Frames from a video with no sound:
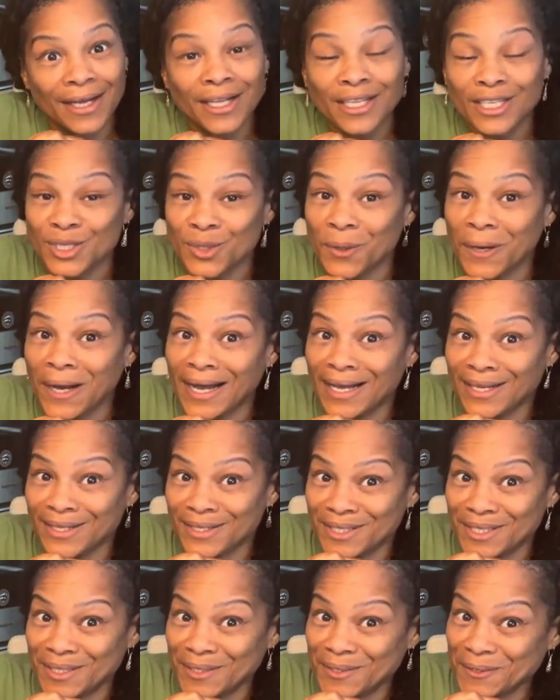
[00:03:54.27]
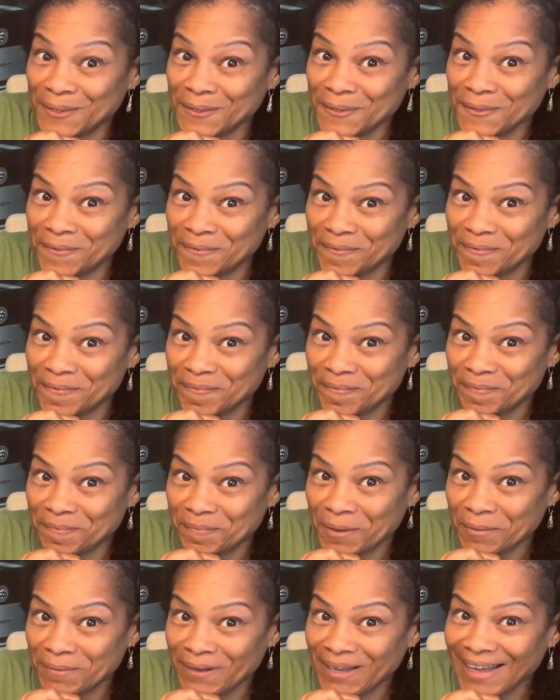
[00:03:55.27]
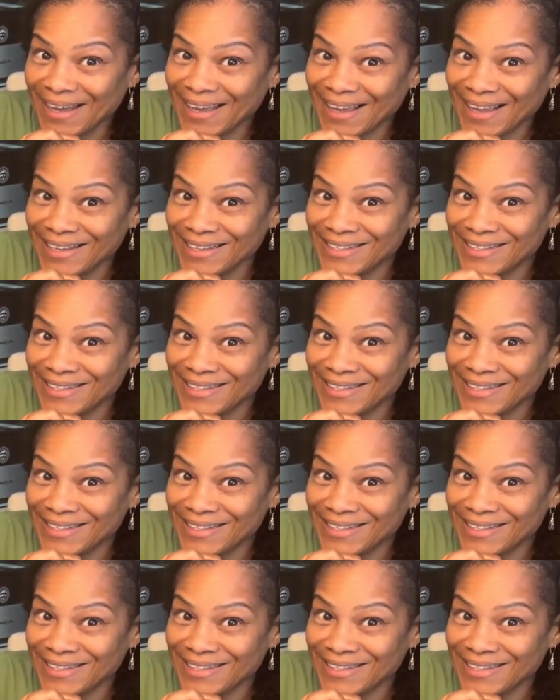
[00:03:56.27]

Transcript: So I'll see you soon. Bye bye.